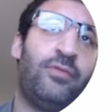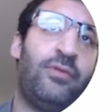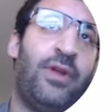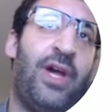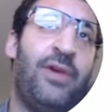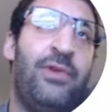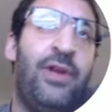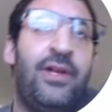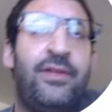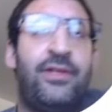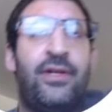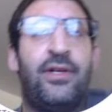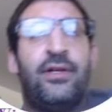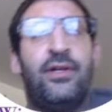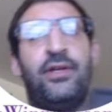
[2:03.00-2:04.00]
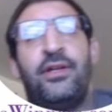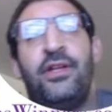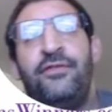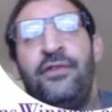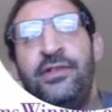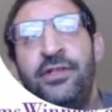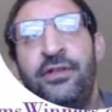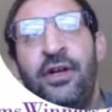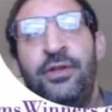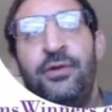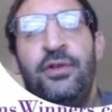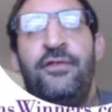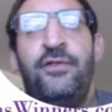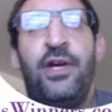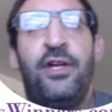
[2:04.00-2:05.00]
I will enter an advanced
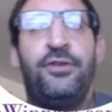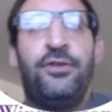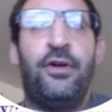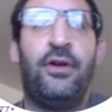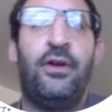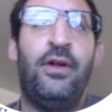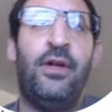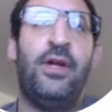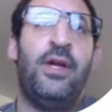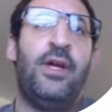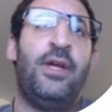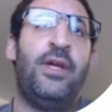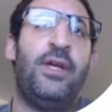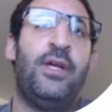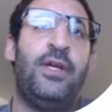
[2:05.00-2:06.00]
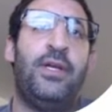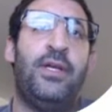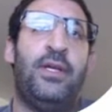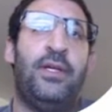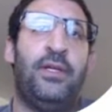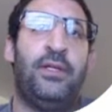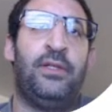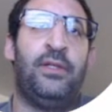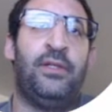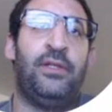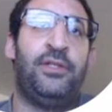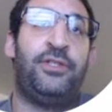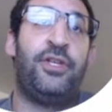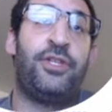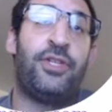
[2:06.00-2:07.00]
Android feature,
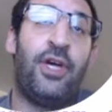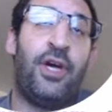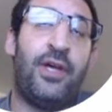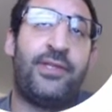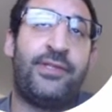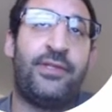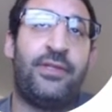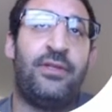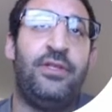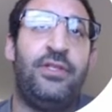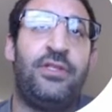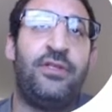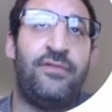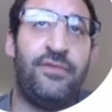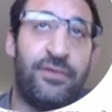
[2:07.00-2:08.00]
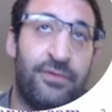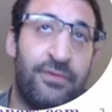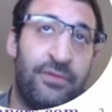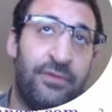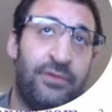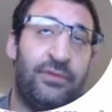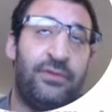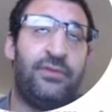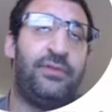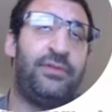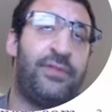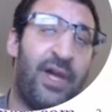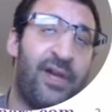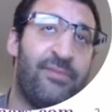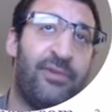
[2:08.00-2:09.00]
such as list view,
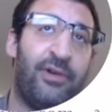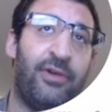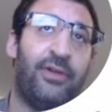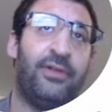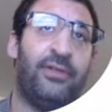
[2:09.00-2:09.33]
timer,